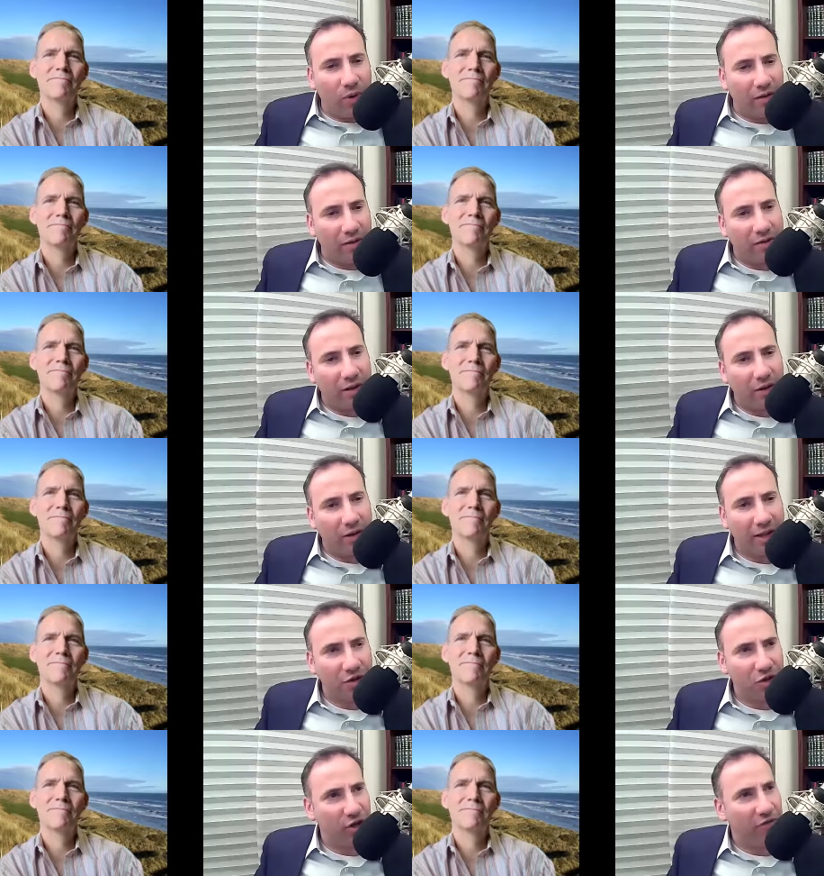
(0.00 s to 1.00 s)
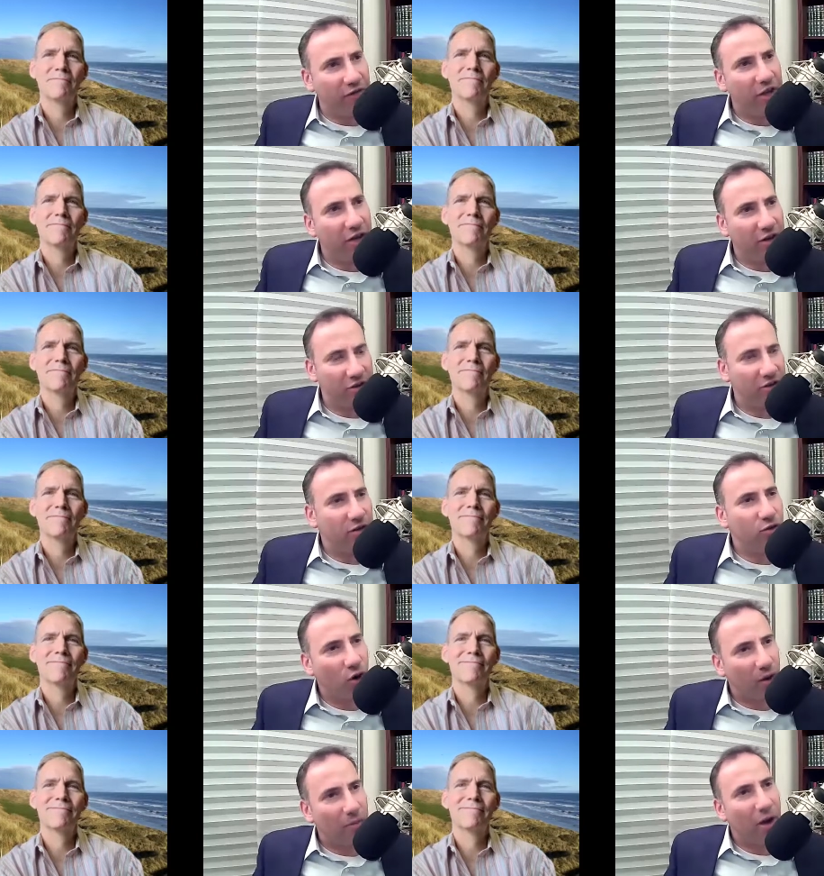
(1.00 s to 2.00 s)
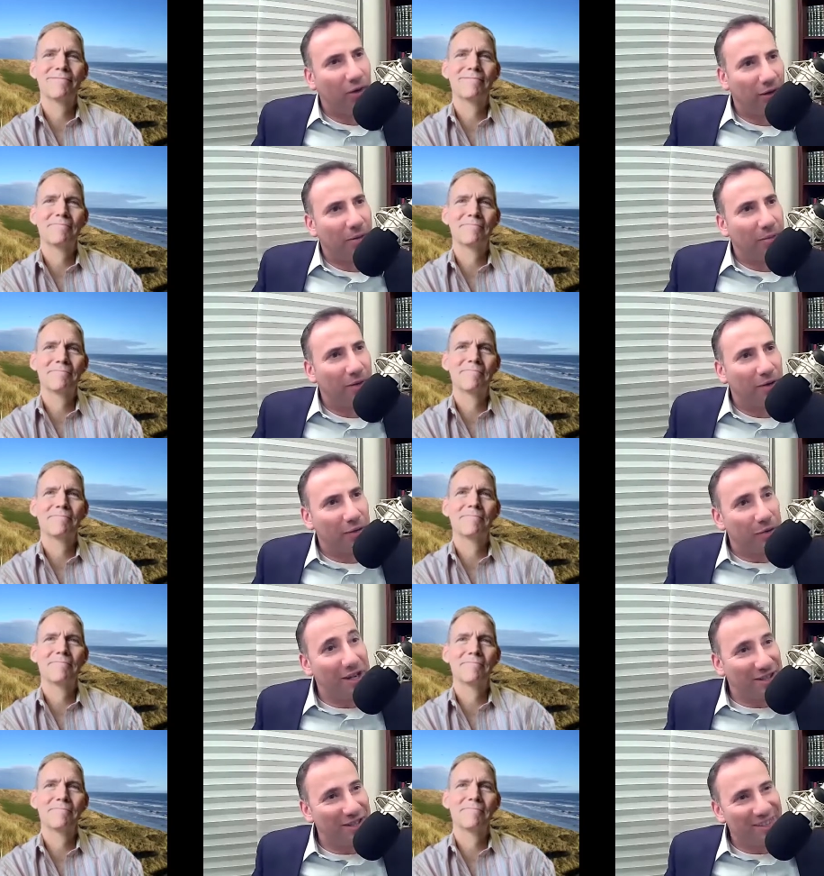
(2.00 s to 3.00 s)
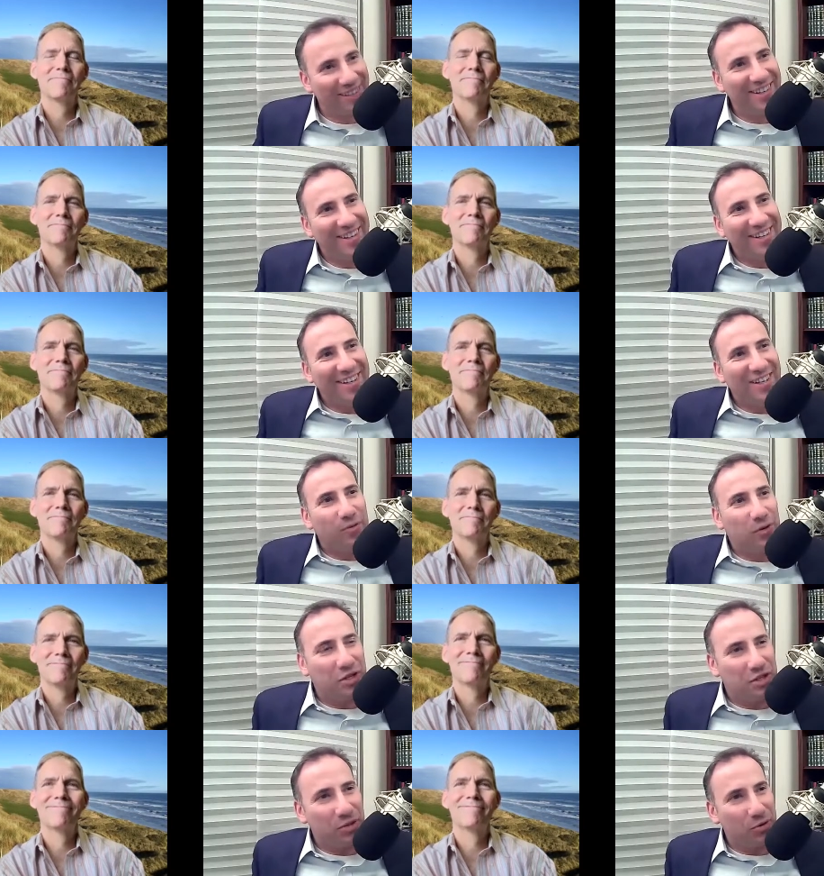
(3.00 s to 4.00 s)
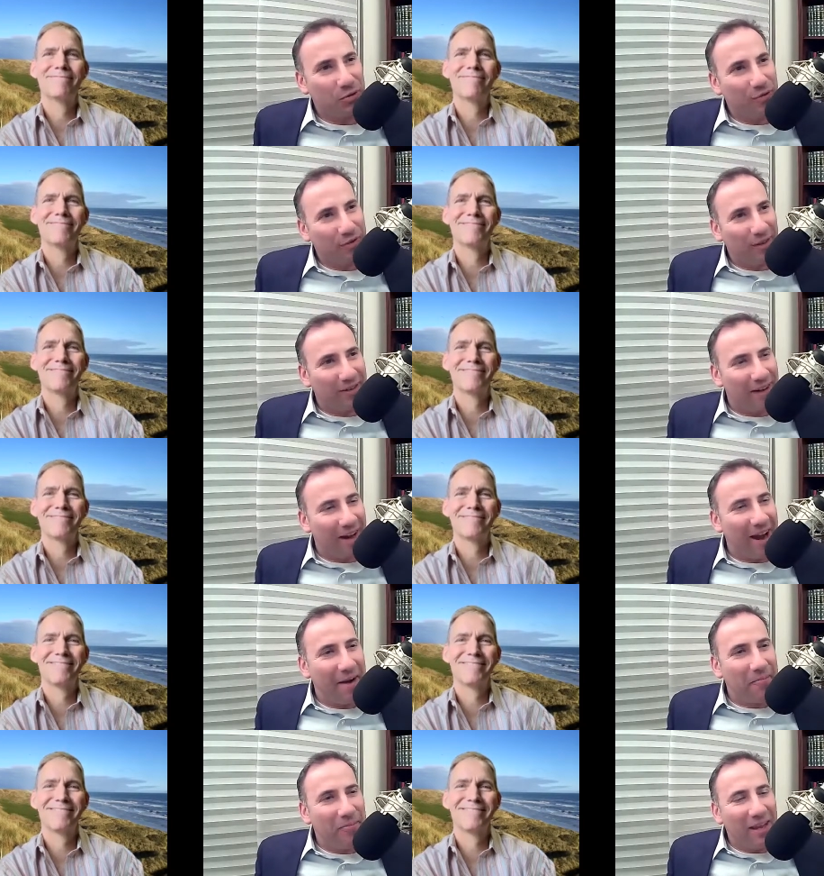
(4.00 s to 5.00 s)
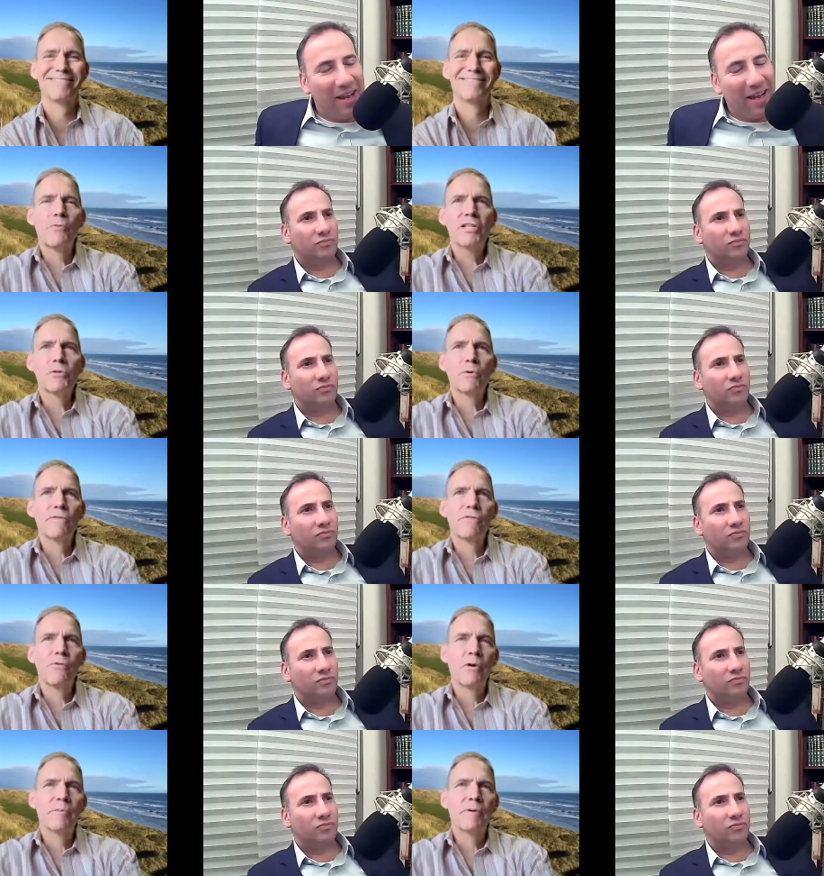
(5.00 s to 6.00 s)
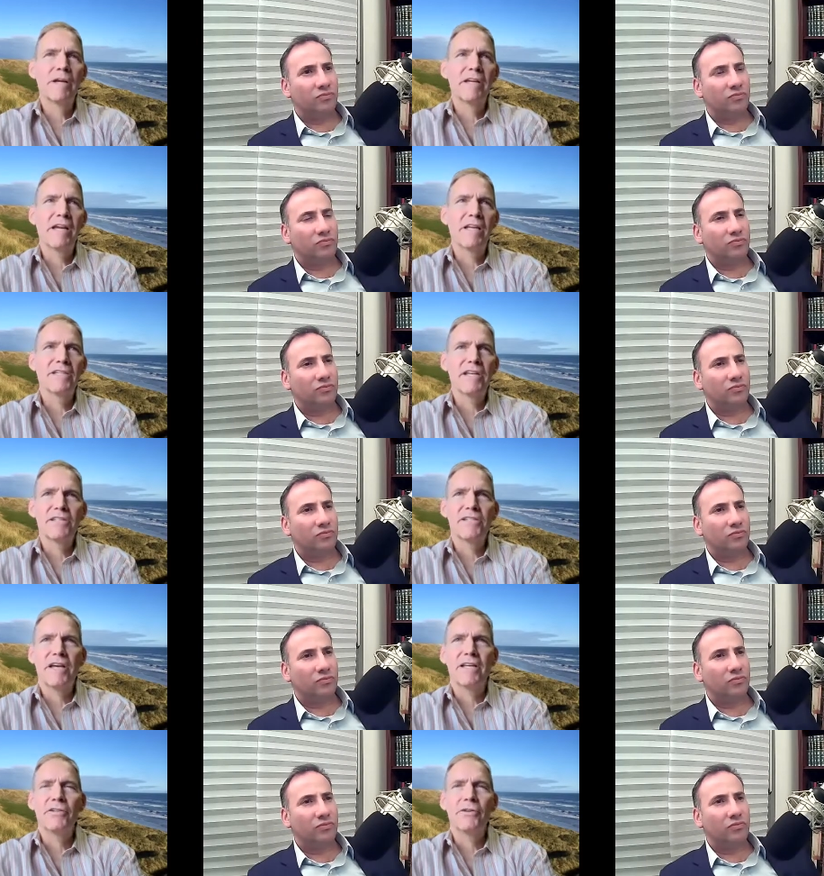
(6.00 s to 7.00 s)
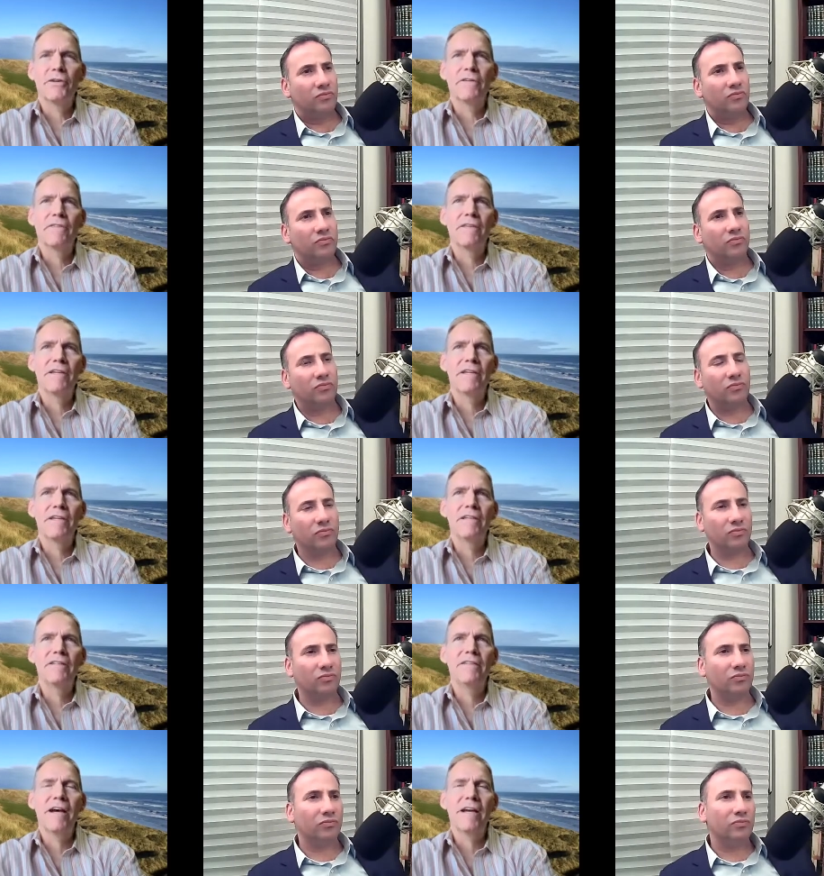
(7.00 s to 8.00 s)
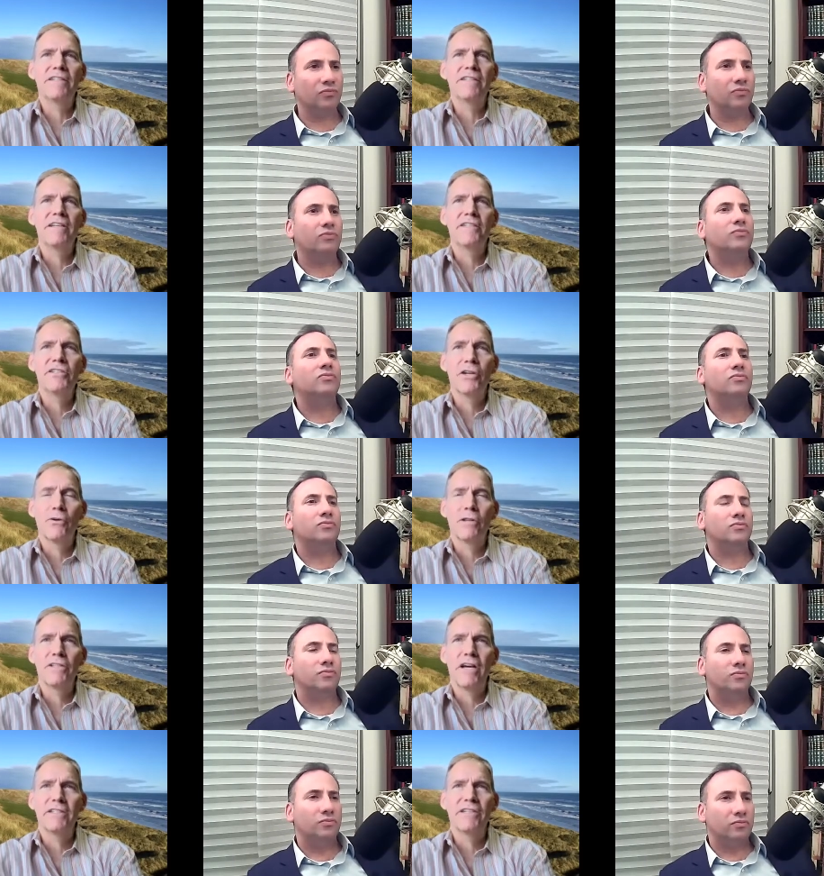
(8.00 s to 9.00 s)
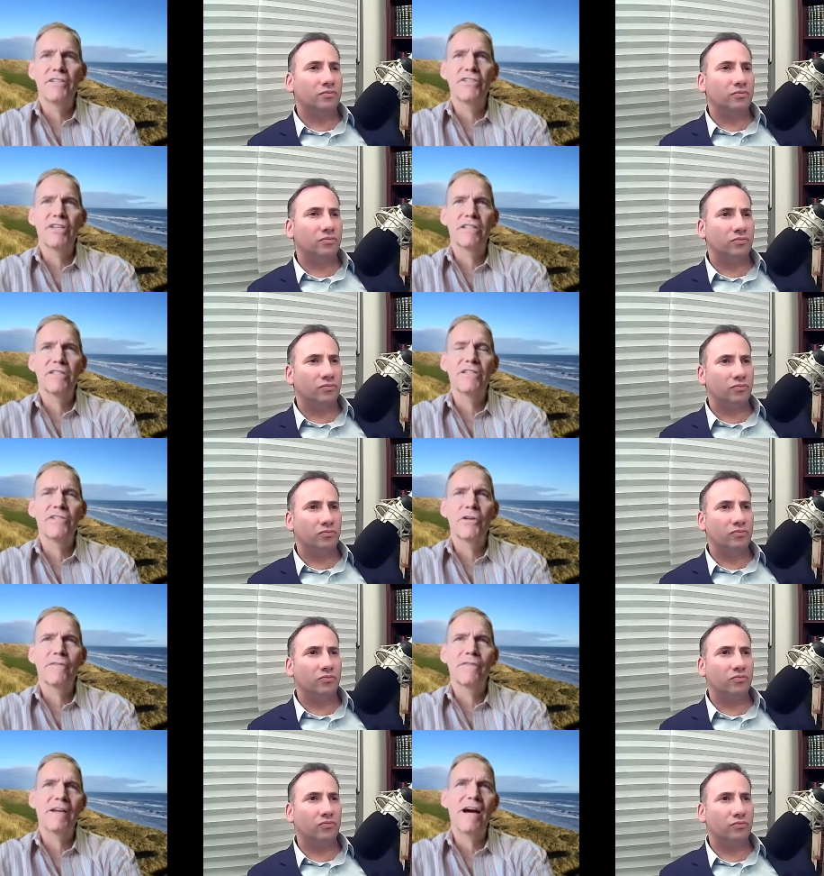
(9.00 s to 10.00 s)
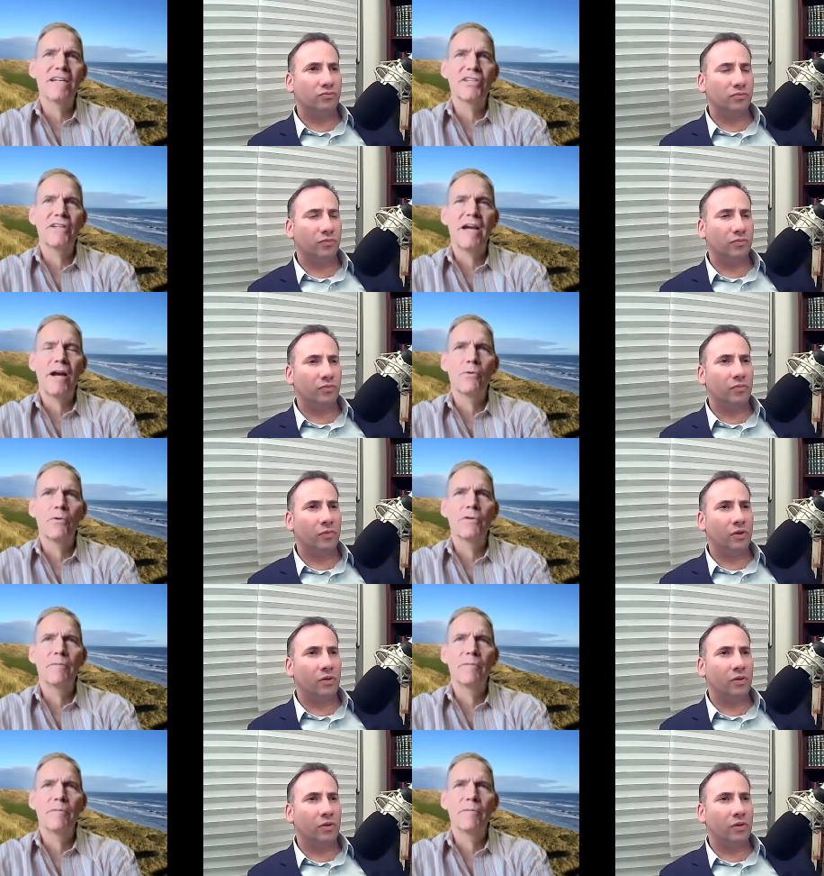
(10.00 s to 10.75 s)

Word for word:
Speaker 1: wanted to tell you, let's shift gears and talk about a little bit of REITs, which is your field today.
Speaker 2: REITs were formed, again, as I said, during the 19, early 1960s during the Eisenhower